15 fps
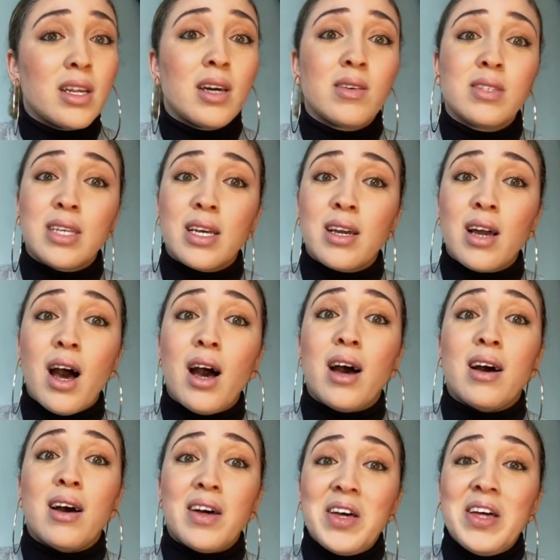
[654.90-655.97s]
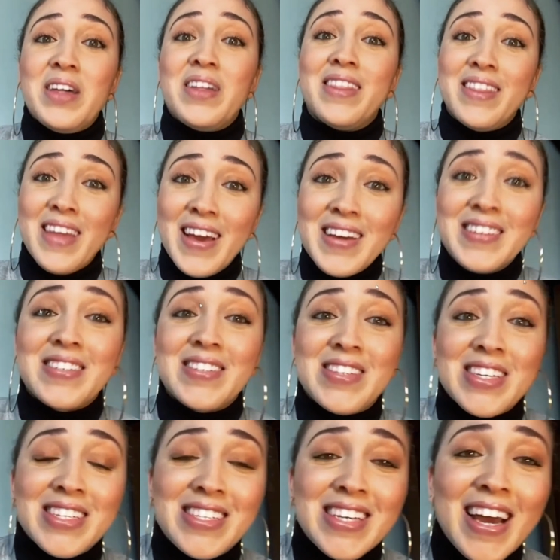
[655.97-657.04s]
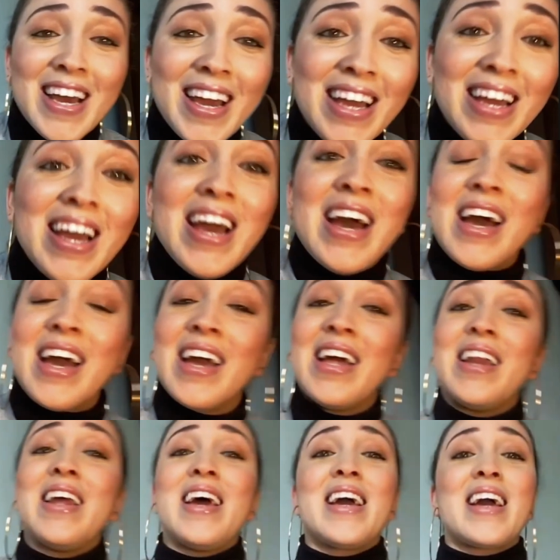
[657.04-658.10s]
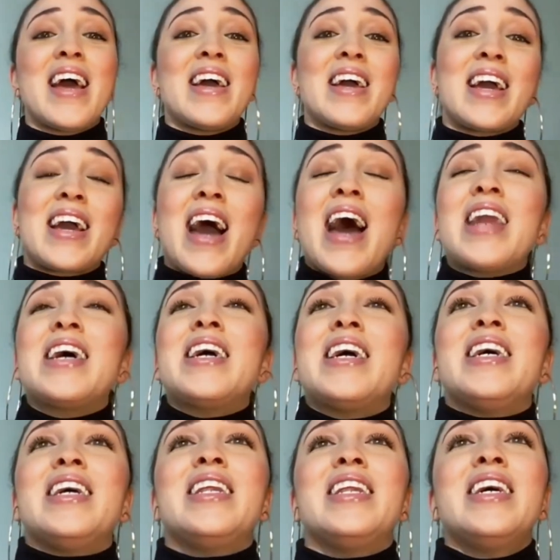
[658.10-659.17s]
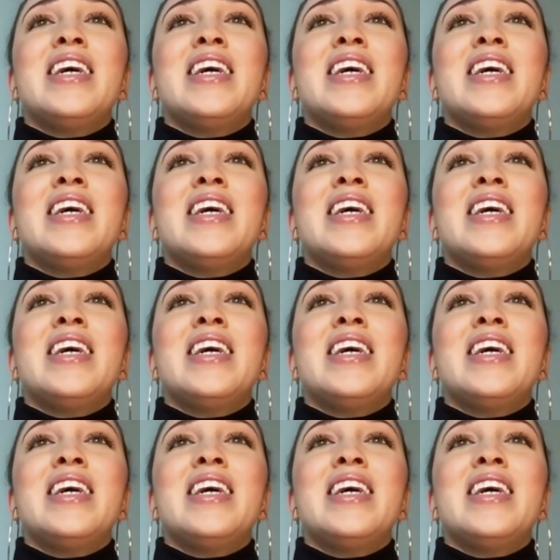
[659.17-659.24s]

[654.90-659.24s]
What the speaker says: I was like, thanks, GJ. And it kind of hit,